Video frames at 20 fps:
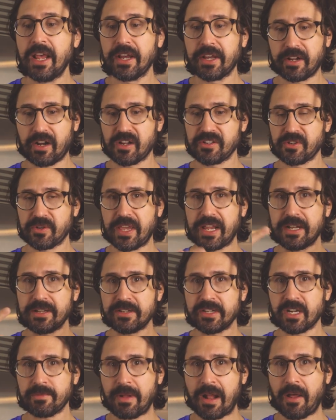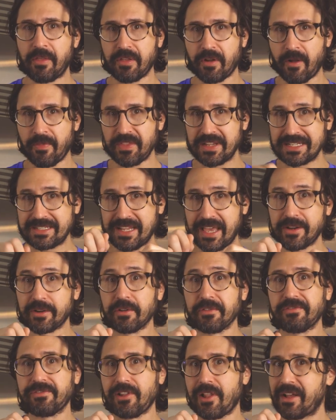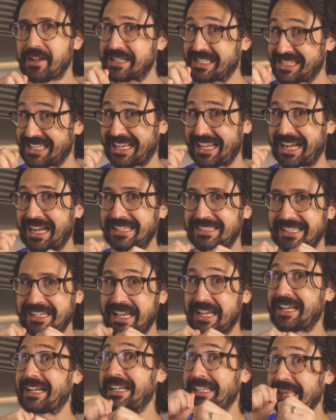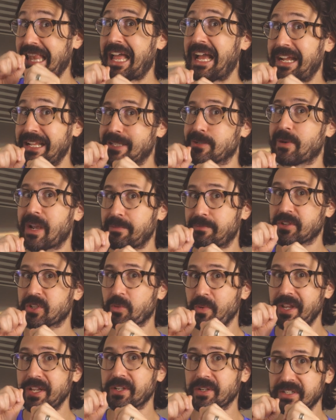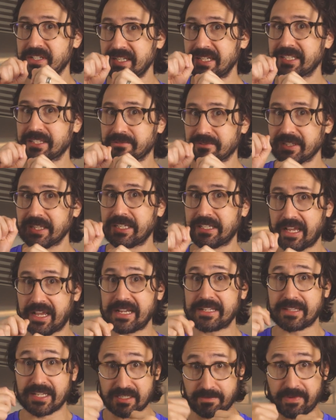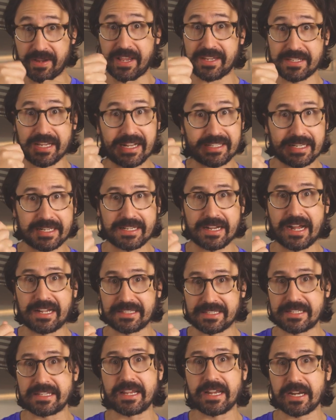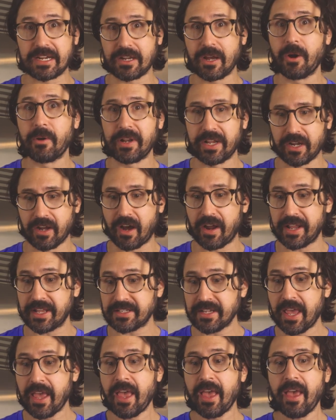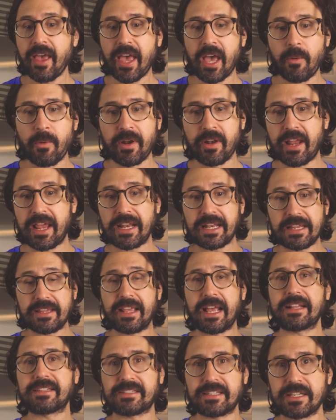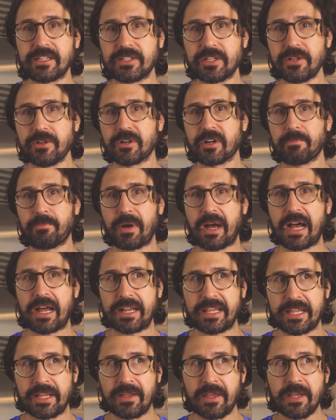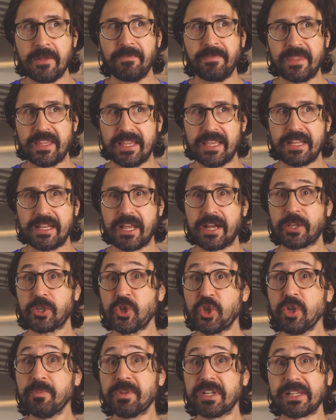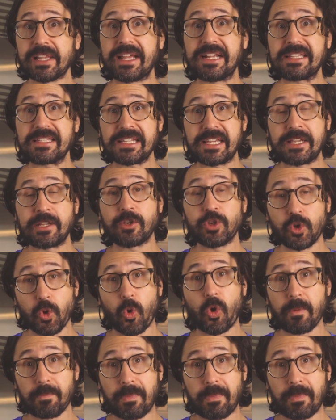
Can also get into your mouth on the dental floss, the kind that kind of glides right between your teeth really nice. That's because it has a non-stick coating on it. And when it gets into your body, it accumulates in your